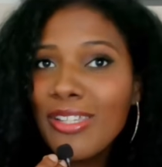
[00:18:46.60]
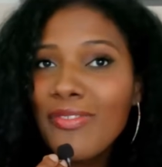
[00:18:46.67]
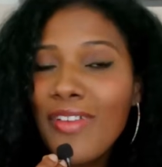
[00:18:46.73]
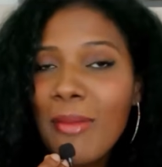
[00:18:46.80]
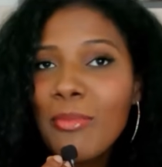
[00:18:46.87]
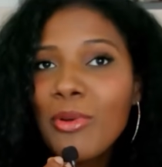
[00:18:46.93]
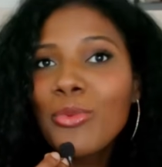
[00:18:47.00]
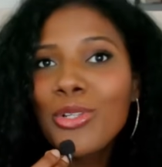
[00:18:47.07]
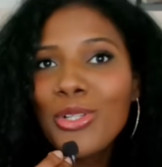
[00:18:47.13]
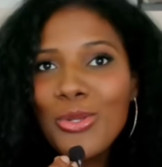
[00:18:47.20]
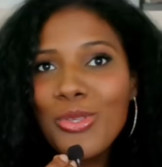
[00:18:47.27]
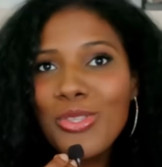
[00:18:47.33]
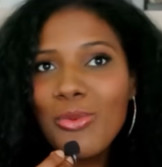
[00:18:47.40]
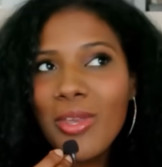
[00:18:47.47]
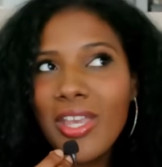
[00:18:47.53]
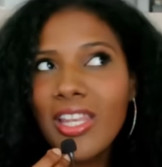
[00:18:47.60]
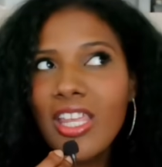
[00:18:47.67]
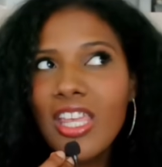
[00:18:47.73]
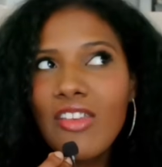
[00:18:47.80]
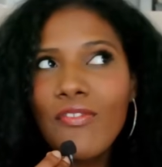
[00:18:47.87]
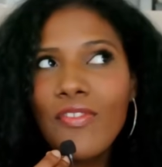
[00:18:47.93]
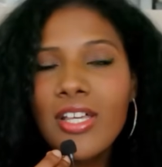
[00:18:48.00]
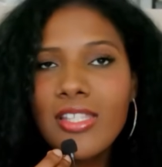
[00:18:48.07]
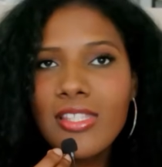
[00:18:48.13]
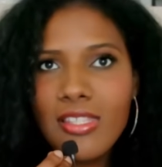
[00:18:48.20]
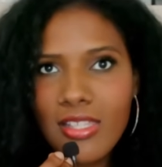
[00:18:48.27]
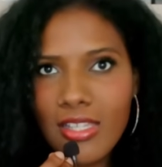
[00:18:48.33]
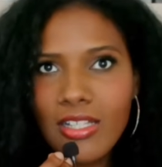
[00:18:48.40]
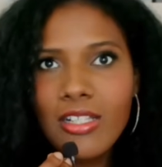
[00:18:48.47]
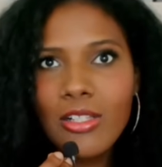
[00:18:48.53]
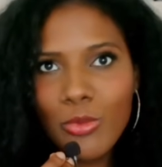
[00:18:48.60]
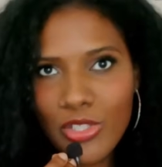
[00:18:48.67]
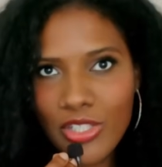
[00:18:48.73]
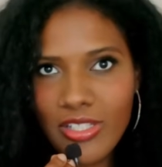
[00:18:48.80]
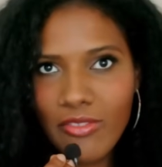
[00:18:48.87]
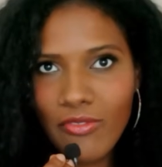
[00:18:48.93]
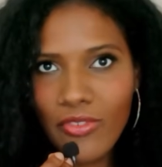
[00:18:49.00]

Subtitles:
believe Amber would lose weight if her circle was